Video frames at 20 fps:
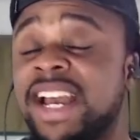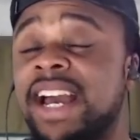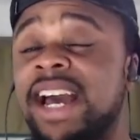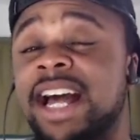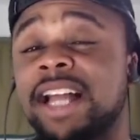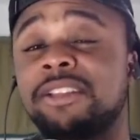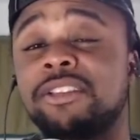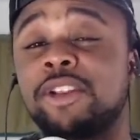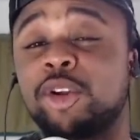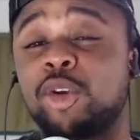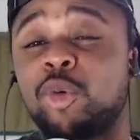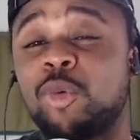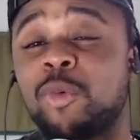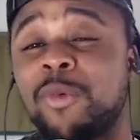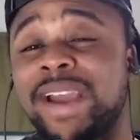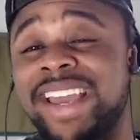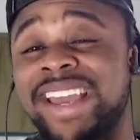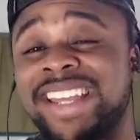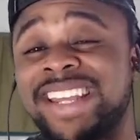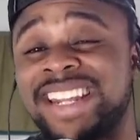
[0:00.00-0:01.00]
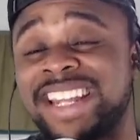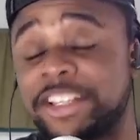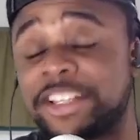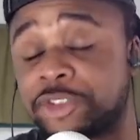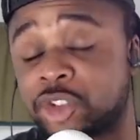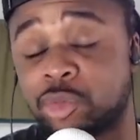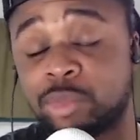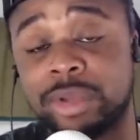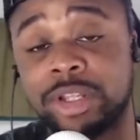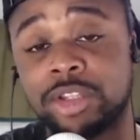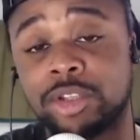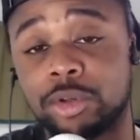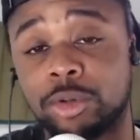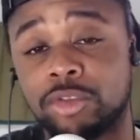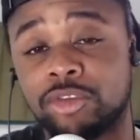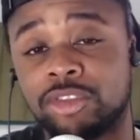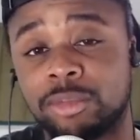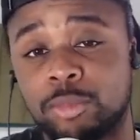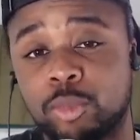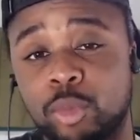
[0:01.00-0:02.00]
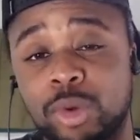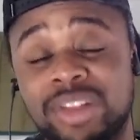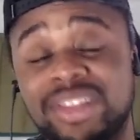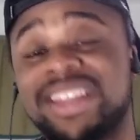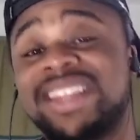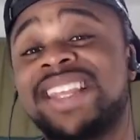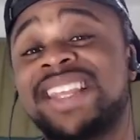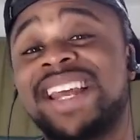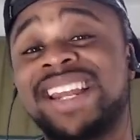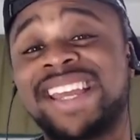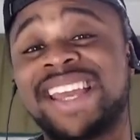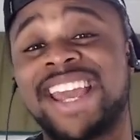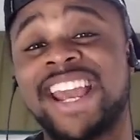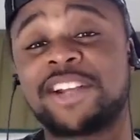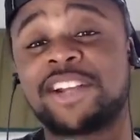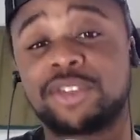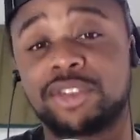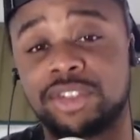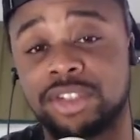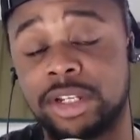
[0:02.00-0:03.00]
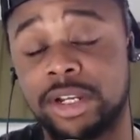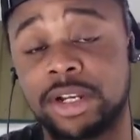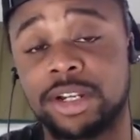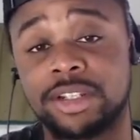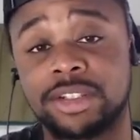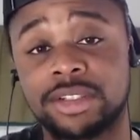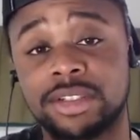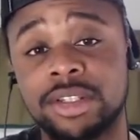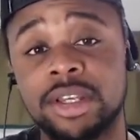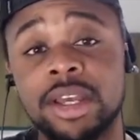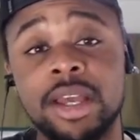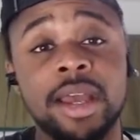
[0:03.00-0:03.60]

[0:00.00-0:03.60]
a Lil Wayne instrumental from one of the dedication series,